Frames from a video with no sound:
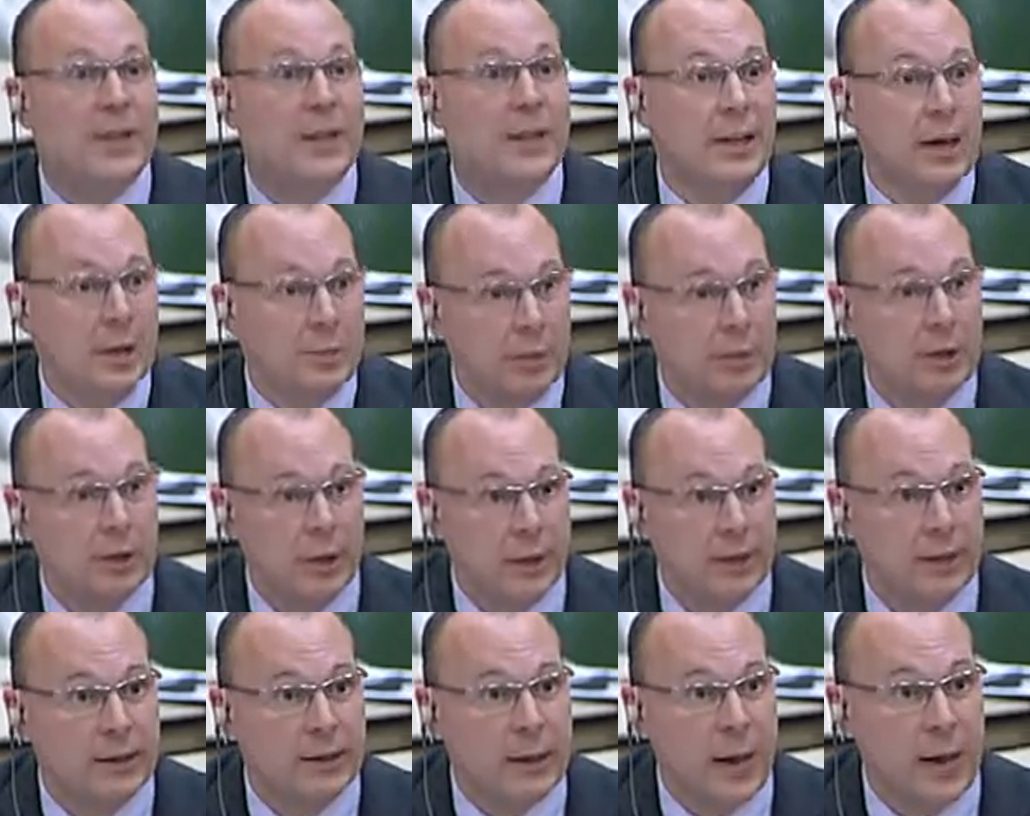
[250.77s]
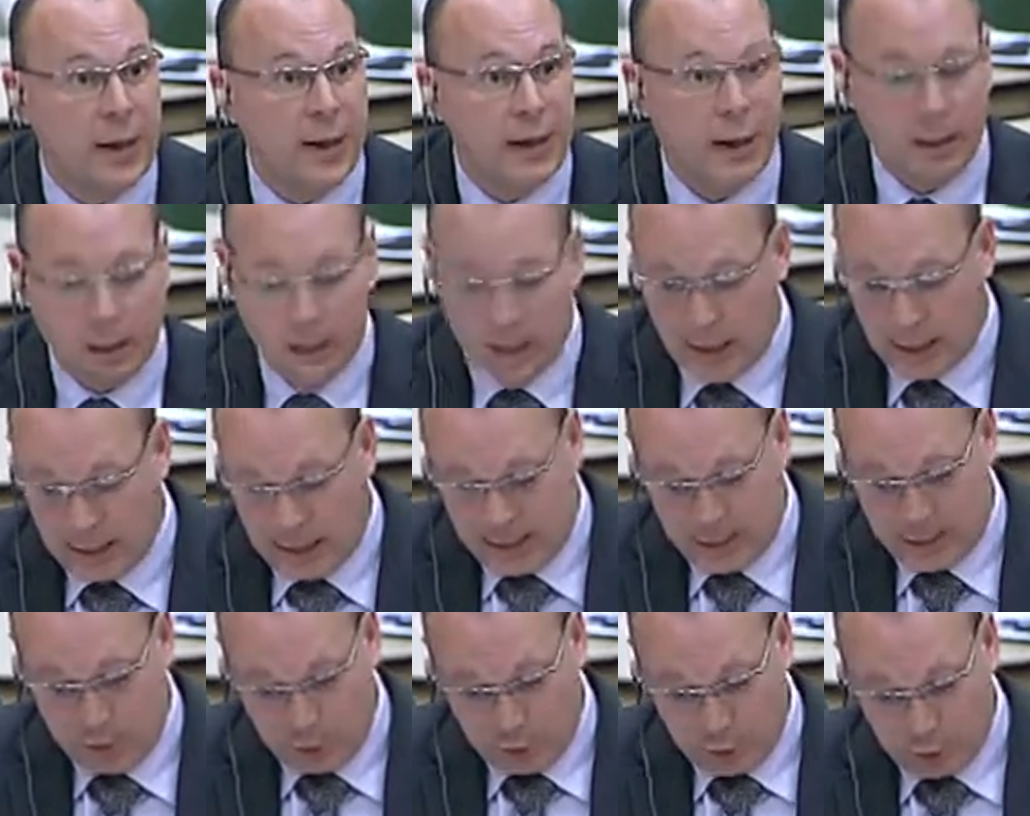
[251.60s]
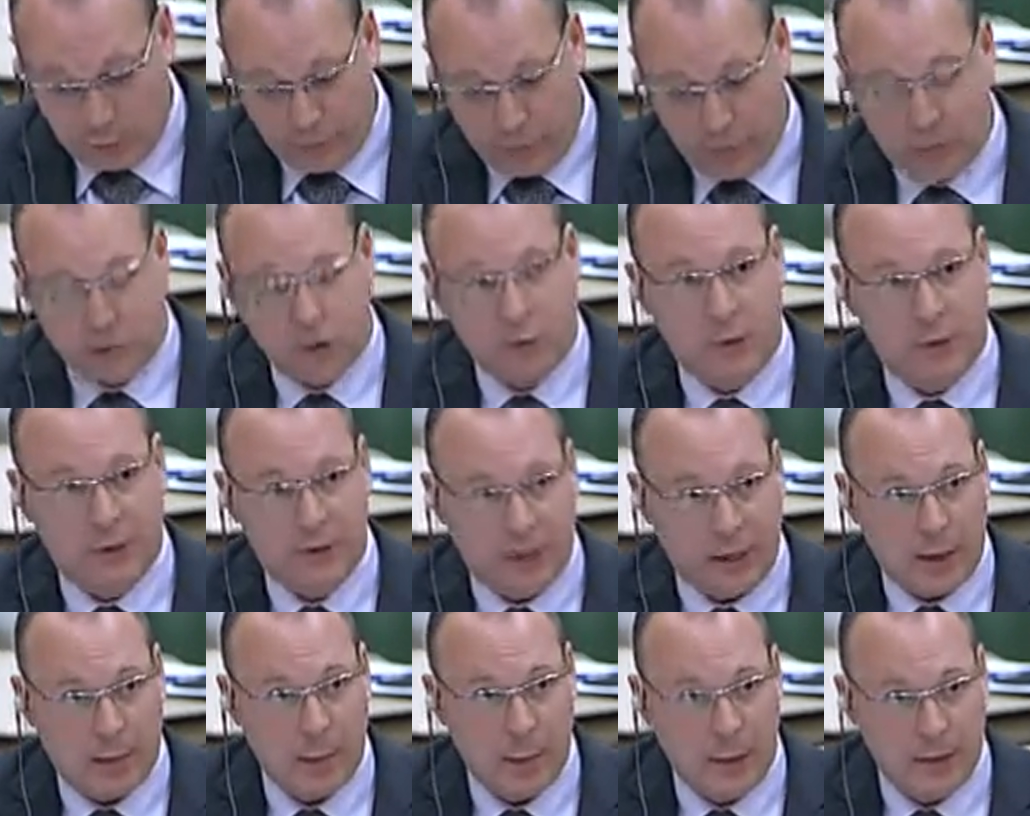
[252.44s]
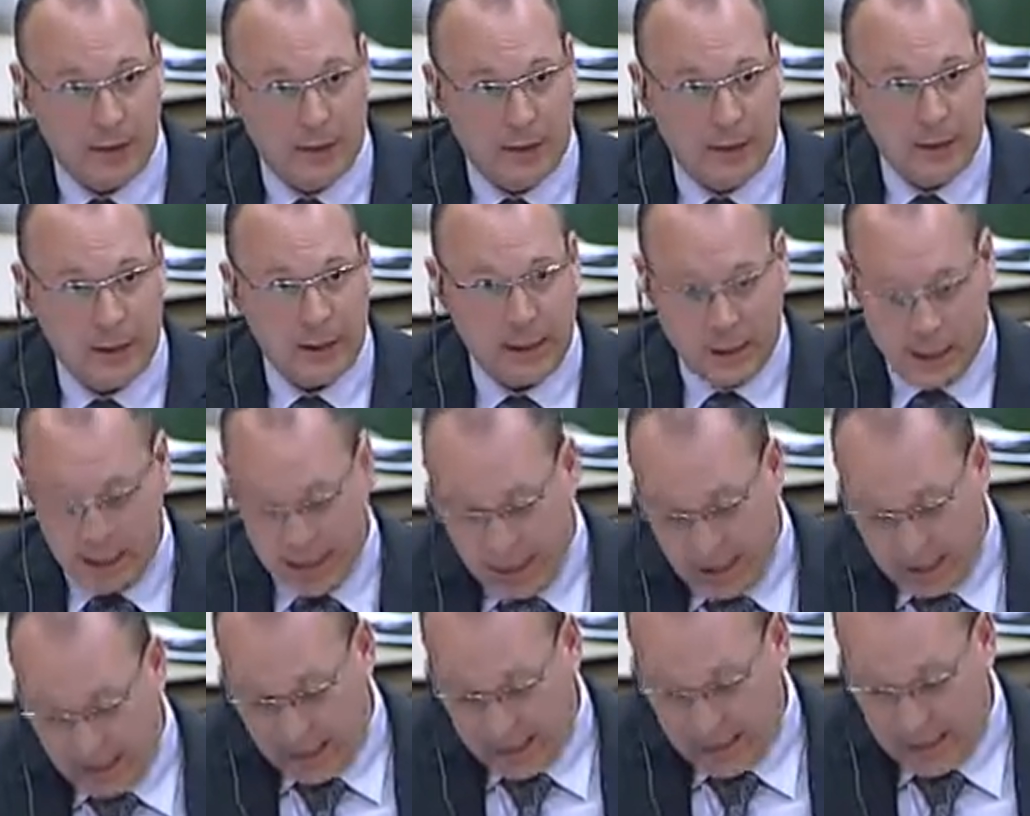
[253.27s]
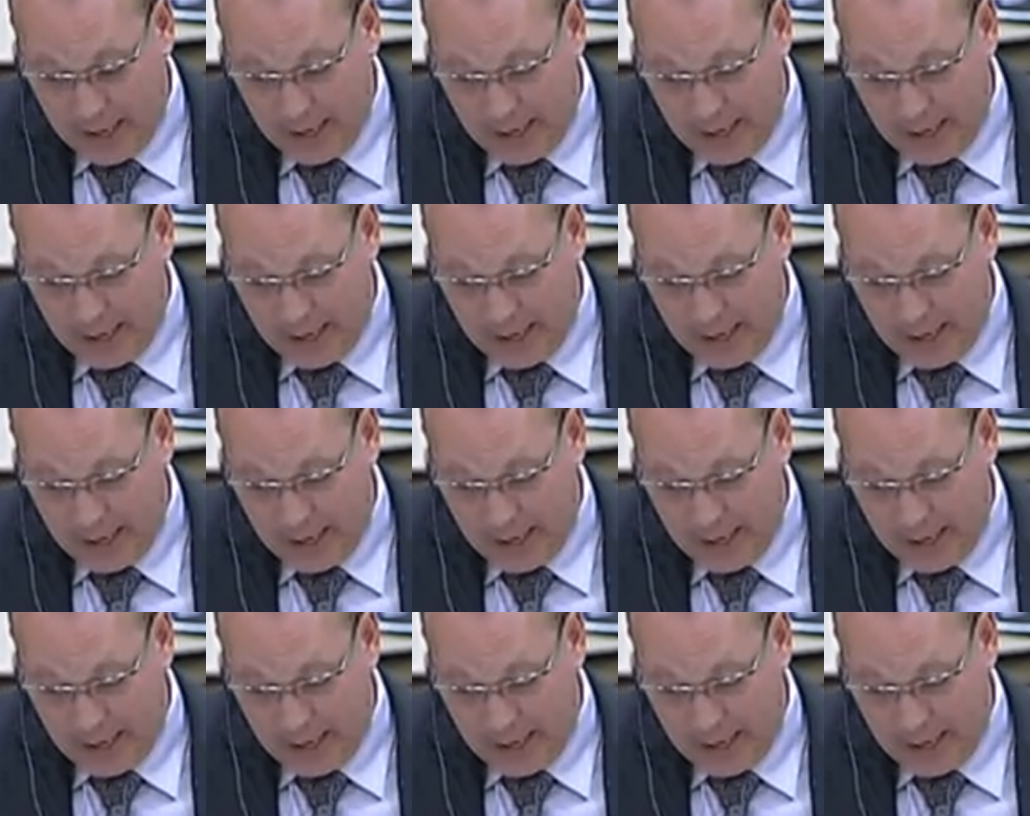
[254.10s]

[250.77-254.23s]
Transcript: with official language minority community groups.